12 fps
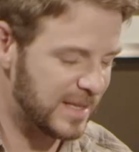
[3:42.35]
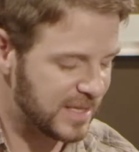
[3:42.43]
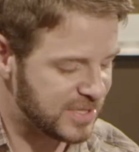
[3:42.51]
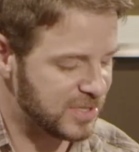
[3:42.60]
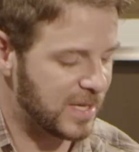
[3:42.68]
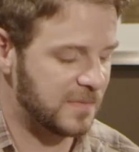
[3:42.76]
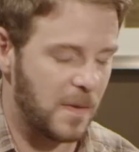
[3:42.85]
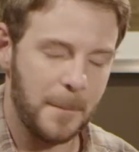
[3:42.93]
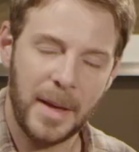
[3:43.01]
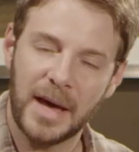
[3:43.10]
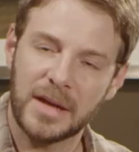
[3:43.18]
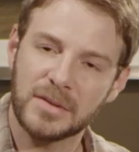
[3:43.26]
it gives you kind of
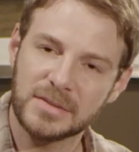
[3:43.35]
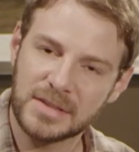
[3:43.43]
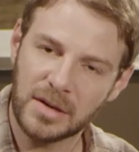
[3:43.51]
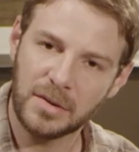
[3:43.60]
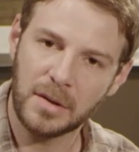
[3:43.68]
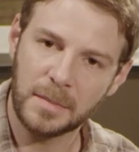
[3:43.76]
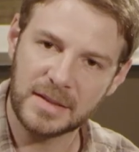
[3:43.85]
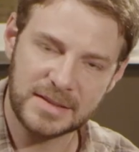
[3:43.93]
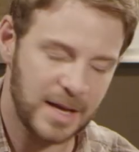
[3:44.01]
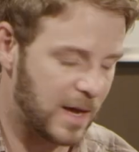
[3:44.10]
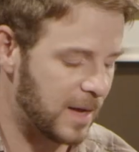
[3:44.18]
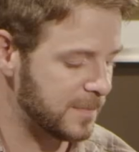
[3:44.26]
a pedal tone up in the
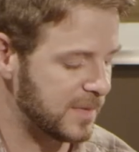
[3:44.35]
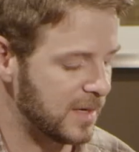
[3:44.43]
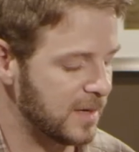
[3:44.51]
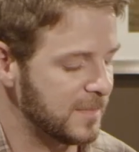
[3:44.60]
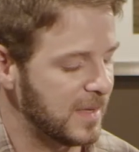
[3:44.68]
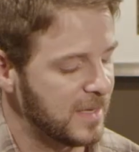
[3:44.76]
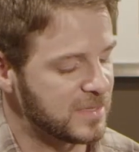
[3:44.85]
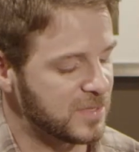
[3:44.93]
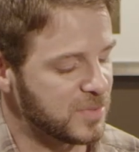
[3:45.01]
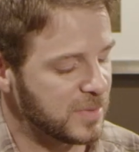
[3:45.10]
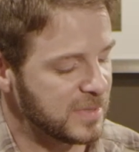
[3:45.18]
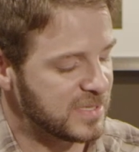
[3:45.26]
top there. So
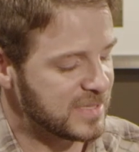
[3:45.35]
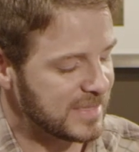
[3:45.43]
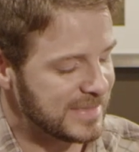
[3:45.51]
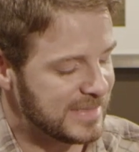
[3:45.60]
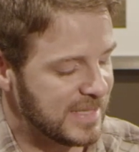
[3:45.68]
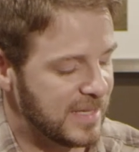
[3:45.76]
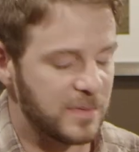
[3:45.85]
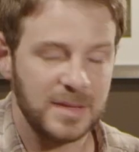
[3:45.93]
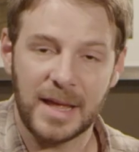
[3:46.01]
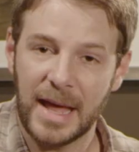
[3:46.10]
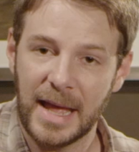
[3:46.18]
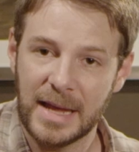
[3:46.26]
it's really just a D with
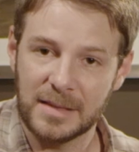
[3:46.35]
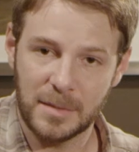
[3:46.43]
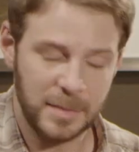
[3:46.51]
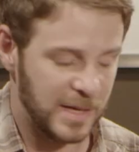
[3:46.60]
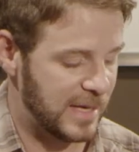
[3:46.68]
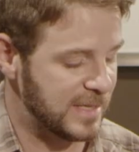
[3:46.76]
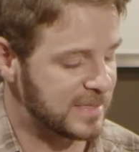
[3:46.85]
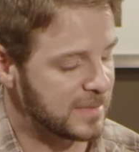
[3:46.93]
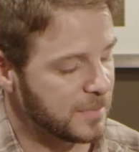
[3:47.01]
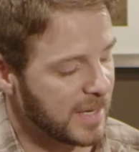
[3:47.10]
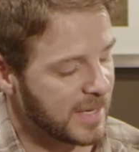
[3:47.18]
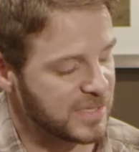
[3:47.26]
an A in the
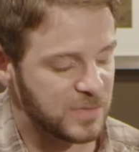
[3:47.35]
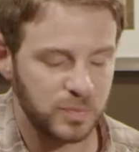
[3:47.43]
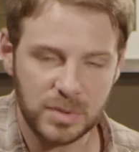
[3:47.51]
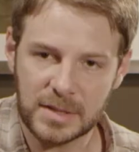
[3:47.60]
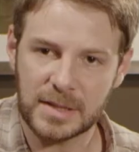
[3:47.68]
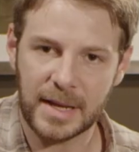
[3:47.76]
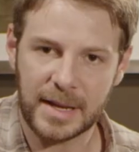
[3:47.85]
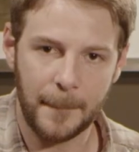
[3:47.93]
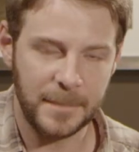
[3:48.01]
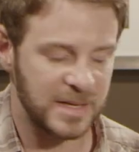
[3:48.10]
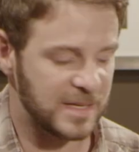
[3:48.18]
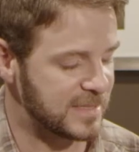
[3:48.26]
bass, but I just really like how
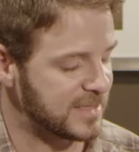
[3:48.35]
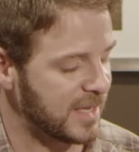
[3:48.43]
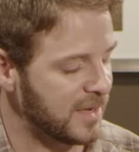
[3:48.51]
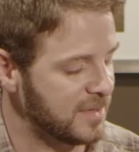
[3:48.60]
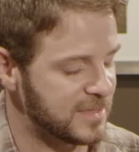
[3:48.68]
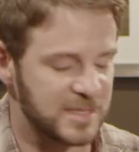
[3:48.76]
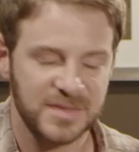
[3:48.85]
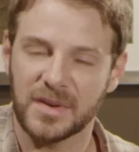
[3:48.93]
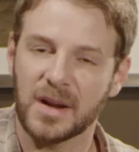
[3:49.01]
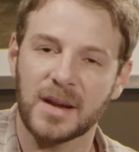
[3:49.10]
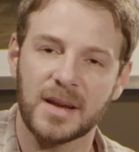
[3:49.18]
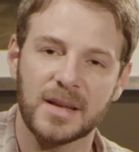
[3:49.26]
big it sounds. It's
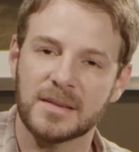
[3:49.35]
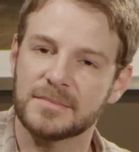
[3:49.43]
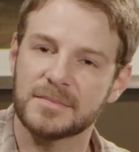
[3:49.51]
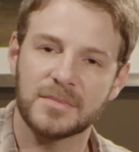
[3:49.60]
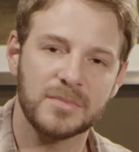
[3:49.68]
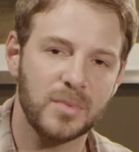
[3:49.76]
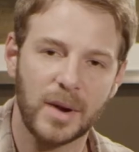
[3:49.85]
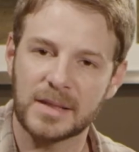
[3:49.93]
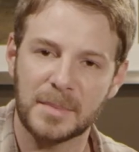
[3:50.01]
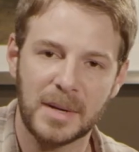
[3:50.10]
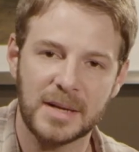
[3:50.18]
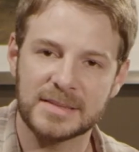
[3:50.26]
very Ray
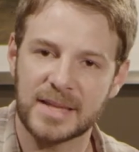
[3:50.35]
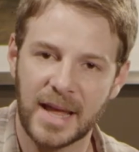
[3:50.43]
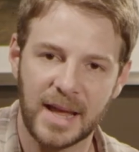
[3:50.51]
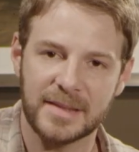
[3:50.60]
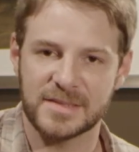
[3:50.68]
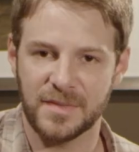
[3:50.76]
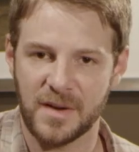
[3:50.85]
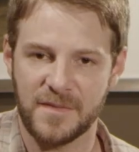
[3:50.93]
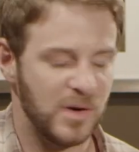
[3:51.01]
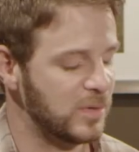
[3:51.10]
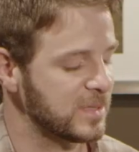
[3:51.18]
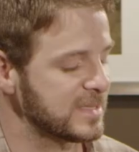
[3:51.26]
LaMontagne, it's very
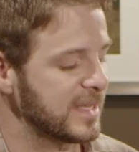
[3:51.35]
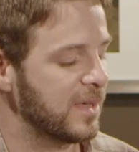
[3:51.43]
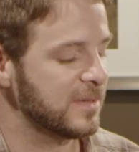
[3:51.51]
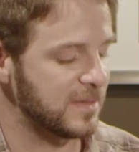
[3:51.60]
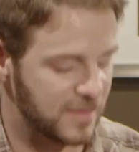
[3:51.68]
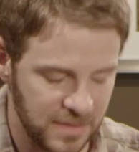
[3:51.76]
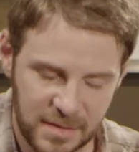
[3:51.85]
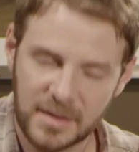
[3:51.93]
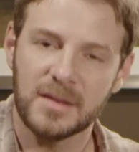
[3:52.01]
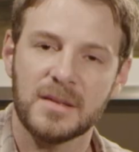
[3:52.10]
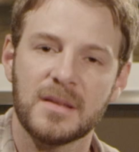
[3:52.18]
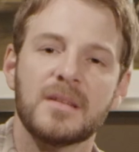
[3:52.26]
folk sounding. So
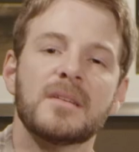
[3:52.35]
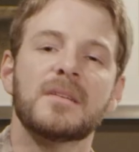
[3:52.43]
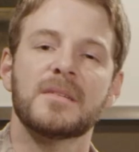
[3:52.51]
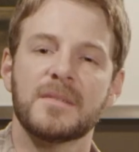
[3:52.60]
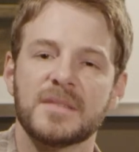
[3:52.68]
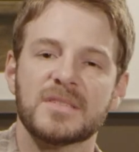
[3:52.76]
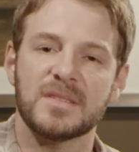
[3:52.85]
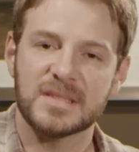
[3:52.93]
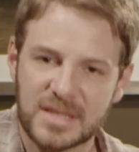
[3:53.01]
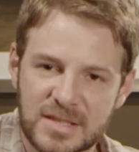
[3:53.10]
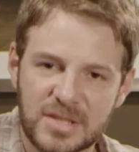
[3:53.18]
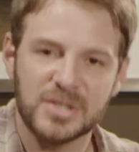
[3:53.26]
this
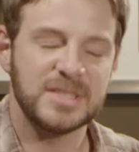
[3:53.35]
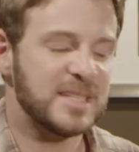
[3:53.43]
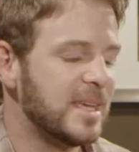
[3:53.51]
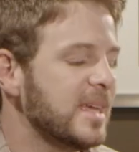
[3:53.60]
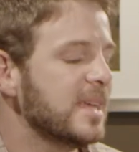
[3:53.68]
is your D,